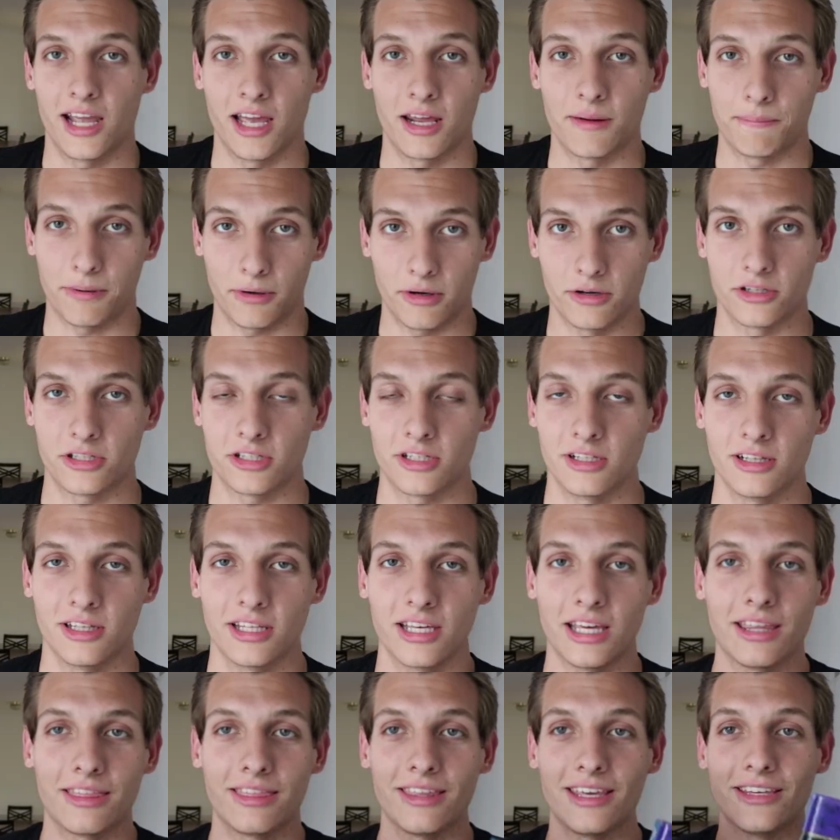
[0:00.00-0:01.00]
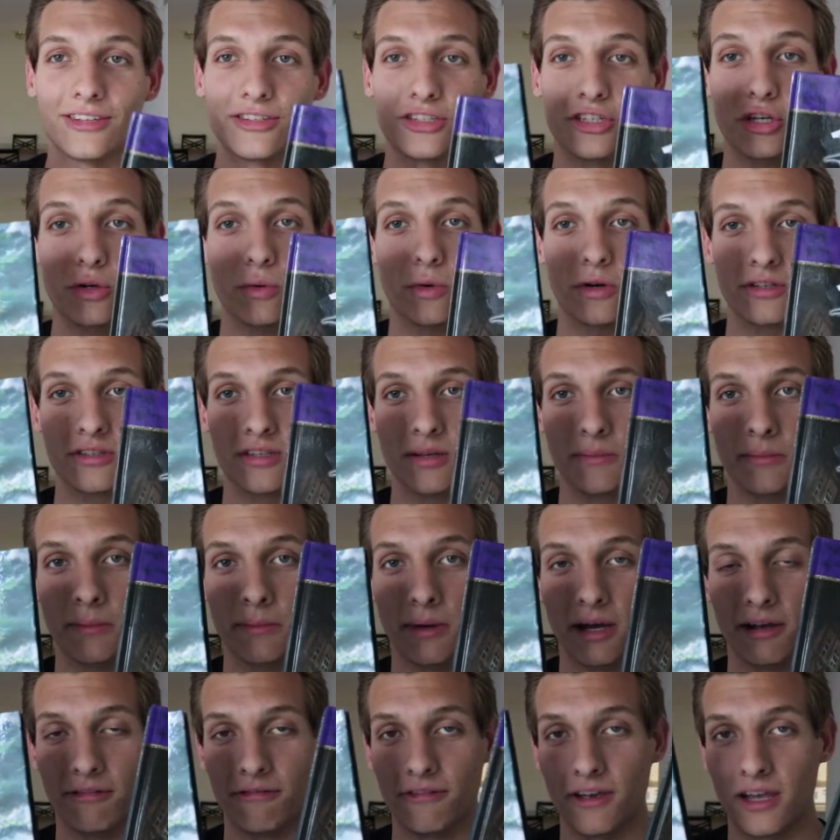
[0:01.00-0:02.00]
and personally, these two are some of
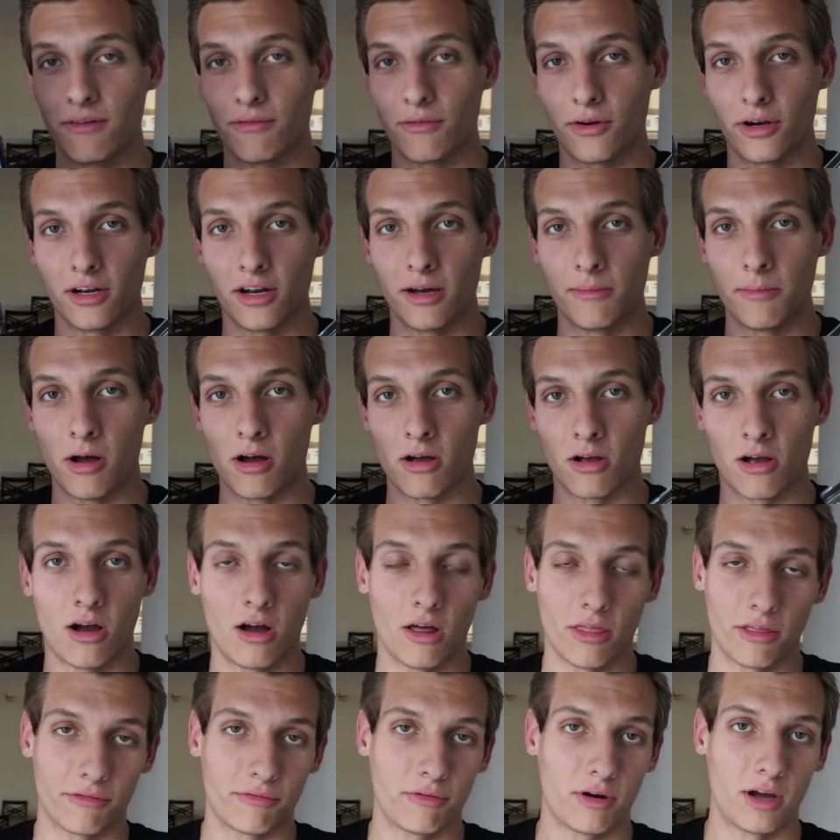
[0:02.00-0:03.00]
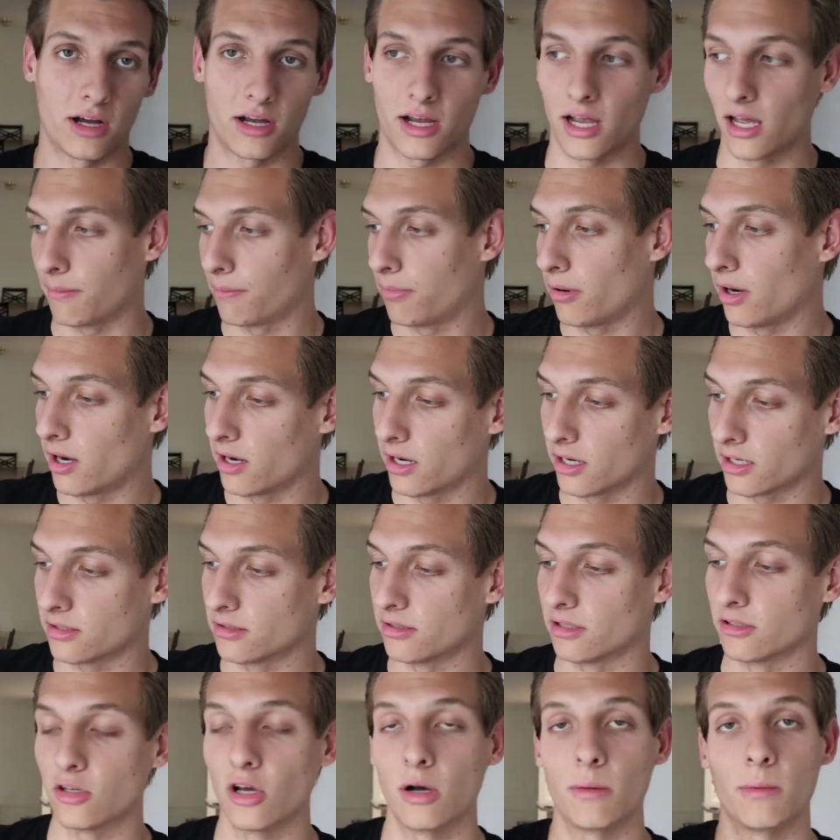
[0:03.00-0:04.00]
my favorite among all the Frog God
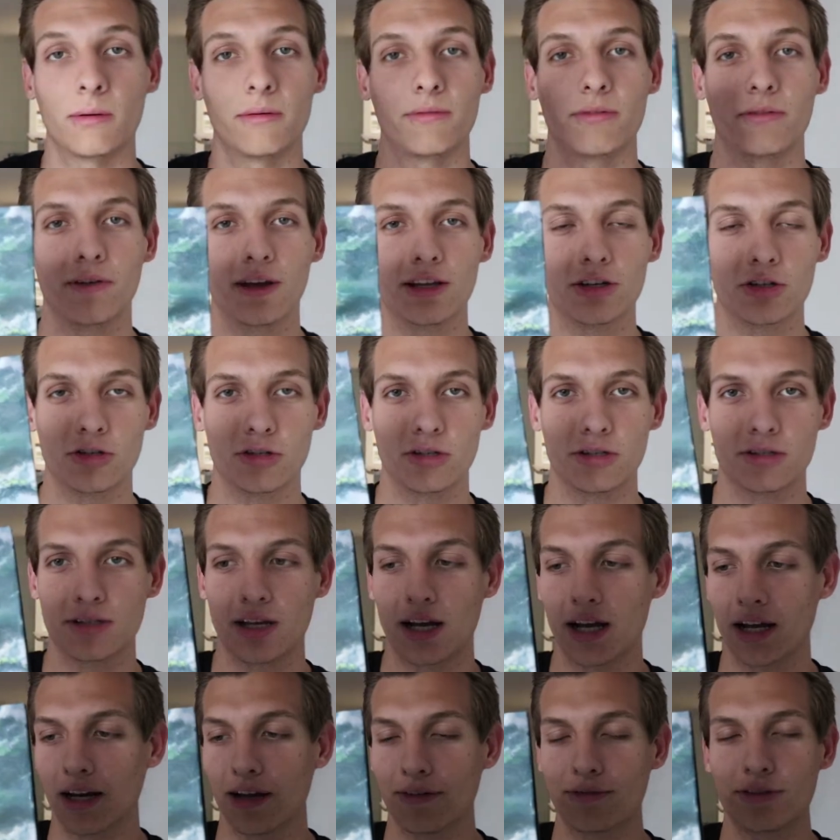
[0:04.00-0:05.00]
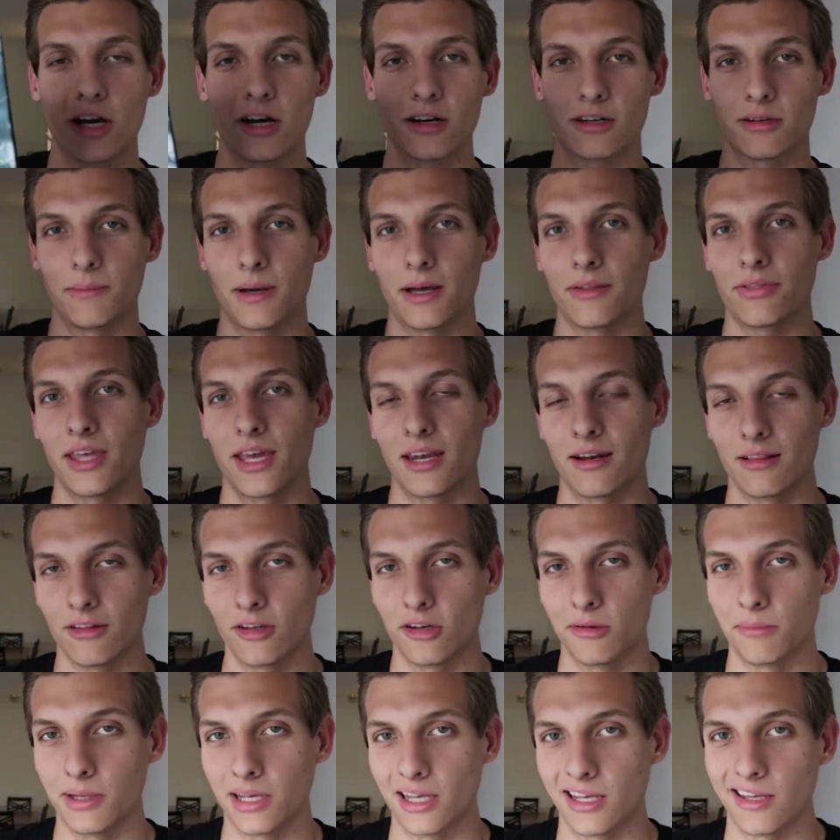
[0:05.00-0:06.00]
products. The Tome of Adventure Design, I've talked about that a
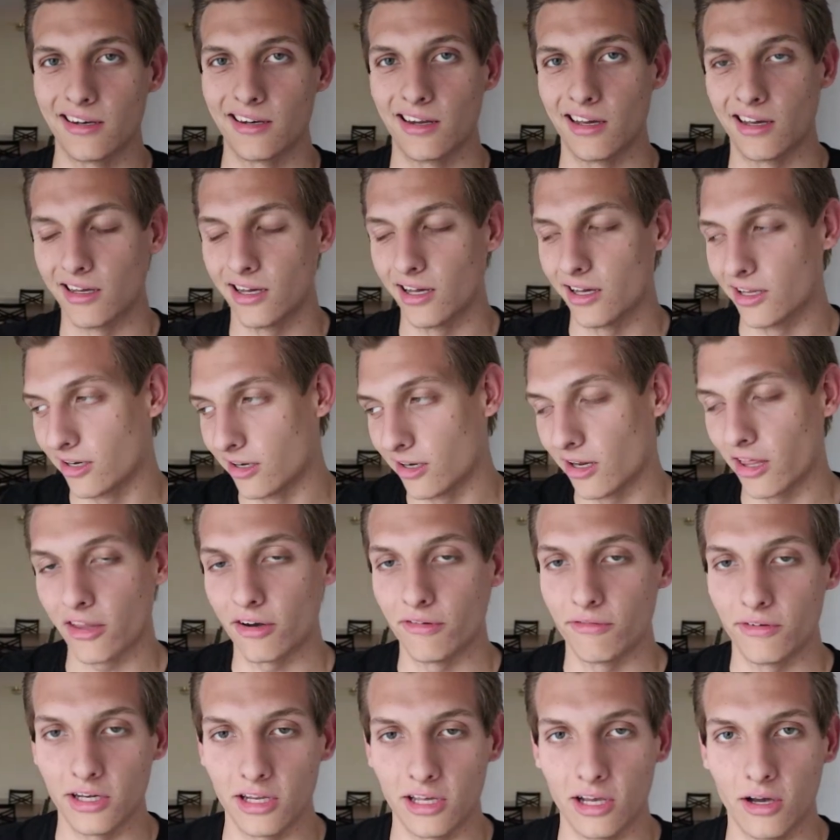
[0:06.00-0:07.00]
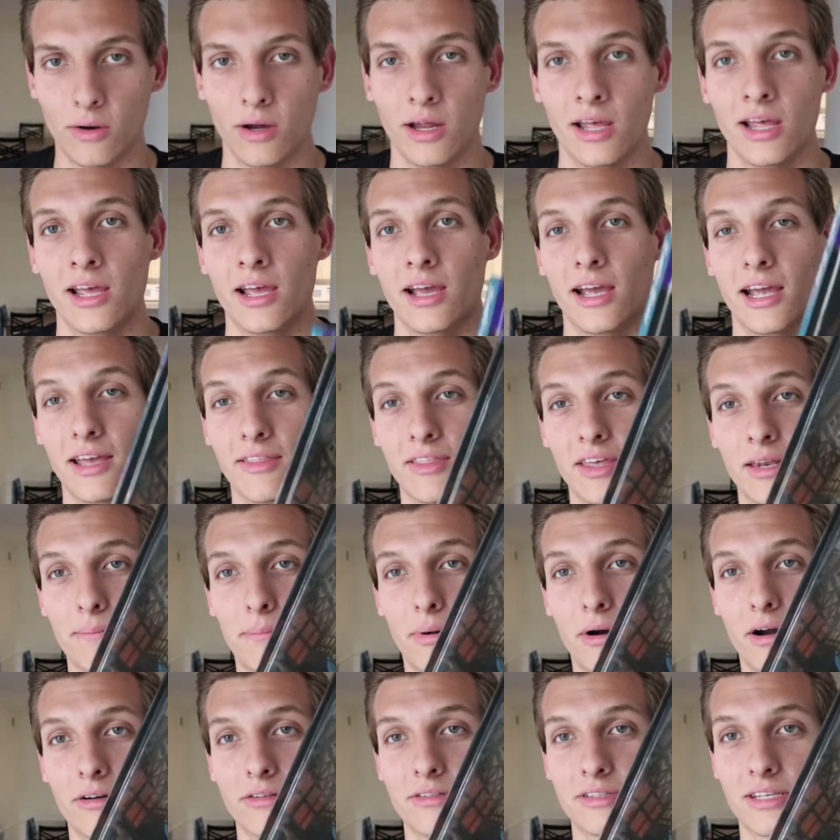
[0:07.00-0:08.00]
little bit in, a, uh, in another video. And
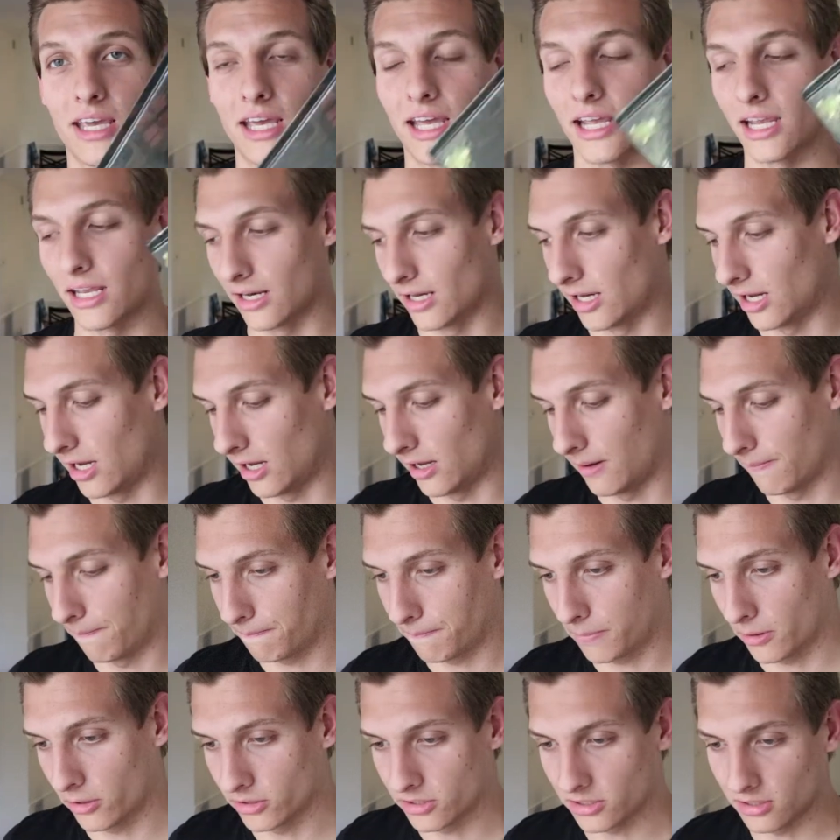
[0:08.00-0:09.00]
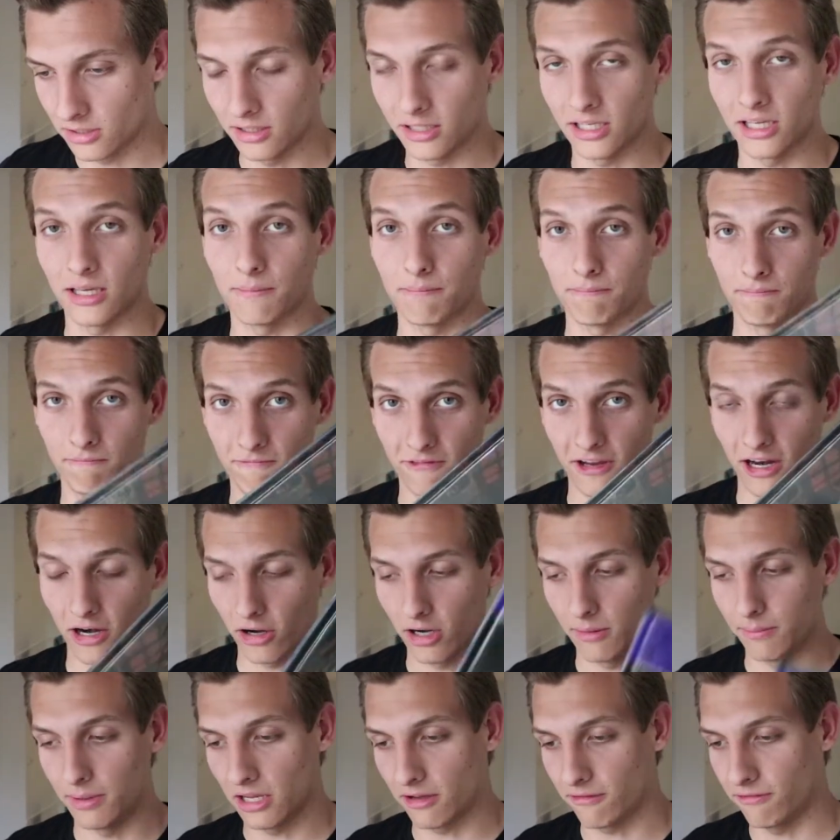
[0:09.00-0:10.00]
then Bard's Gate, uh, personally,
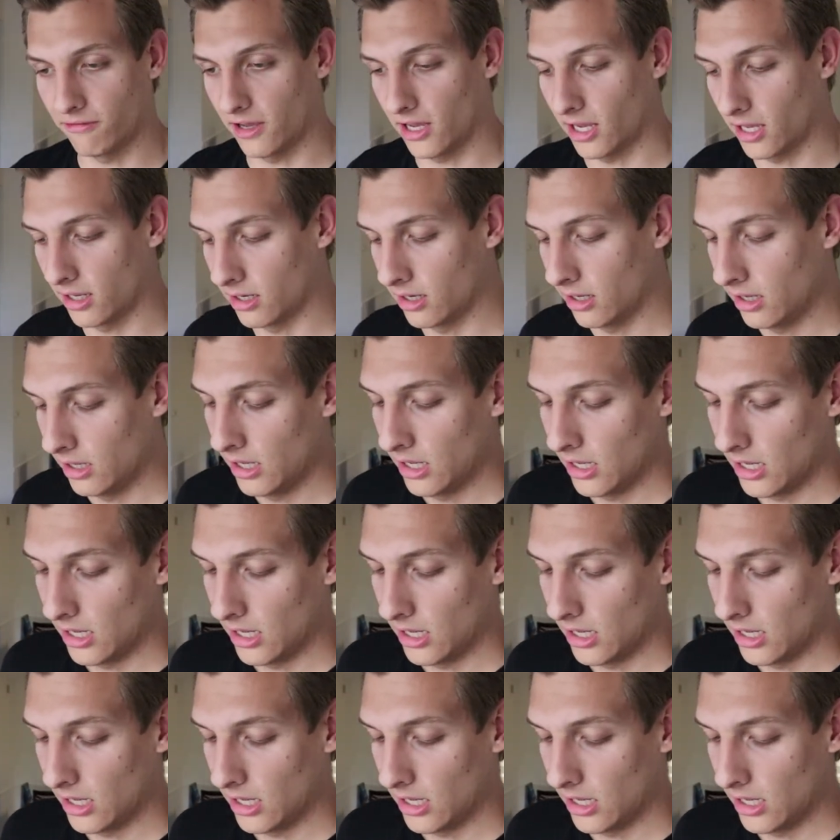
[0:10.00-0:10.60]
very big fan.